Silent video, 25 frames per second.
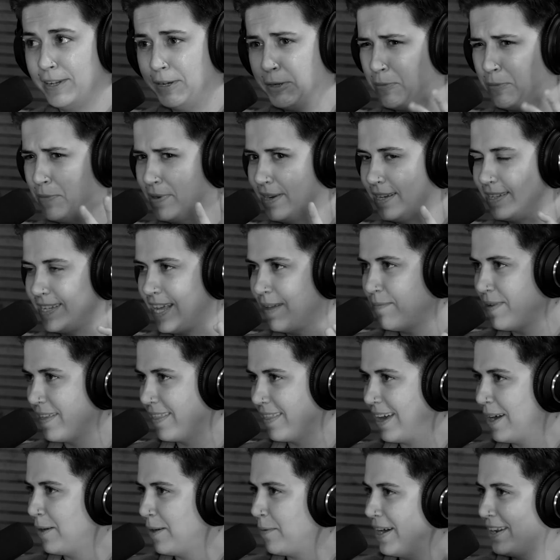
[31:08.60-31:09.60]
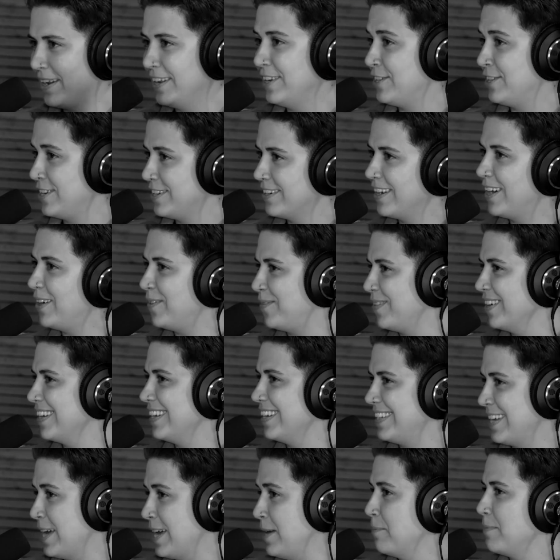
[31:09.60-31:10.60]
didn't want to tell me that. Why did she not
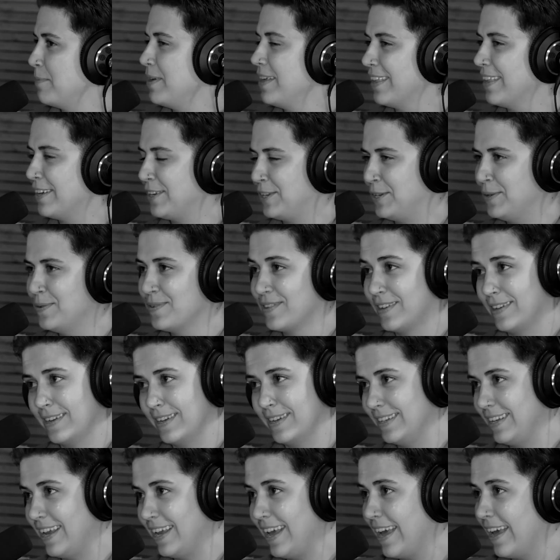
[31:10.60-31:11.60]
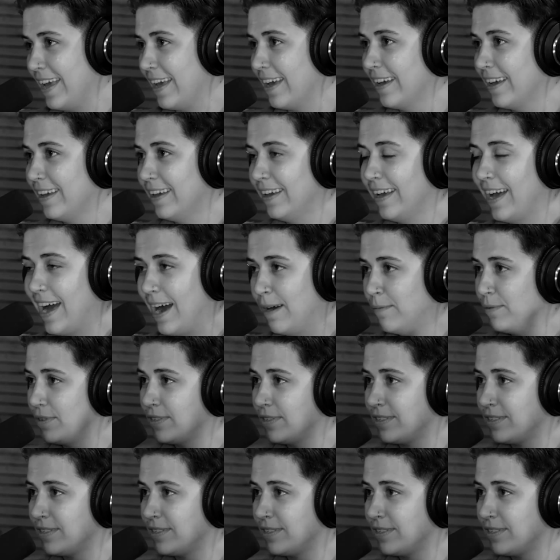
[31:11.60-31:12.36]
want to tell me that she was on a date? I'm